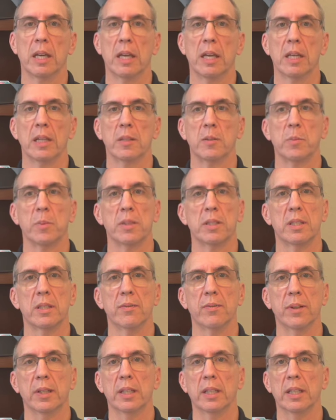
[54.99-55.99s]

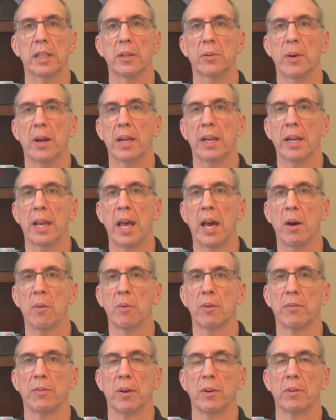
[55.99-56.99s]
Specifically right now
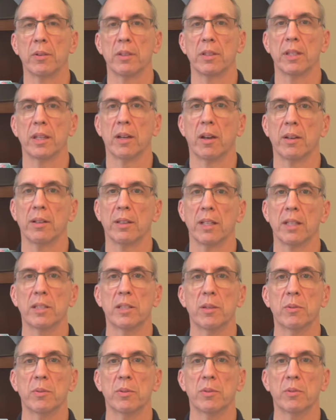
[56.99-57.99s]
we're focusing on
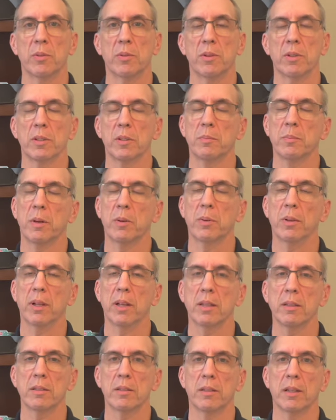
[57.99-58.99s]
Disney resorts, but we'll
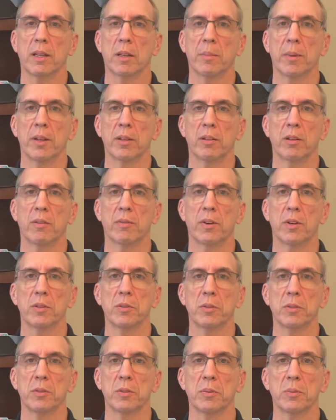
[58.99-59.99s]
also talk about
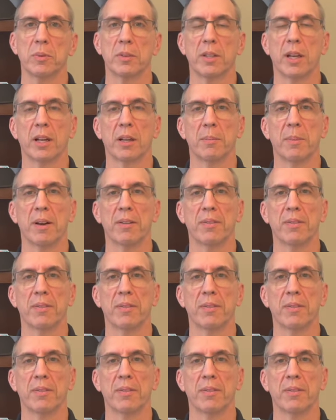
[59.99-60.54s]
Universal, we'll talk about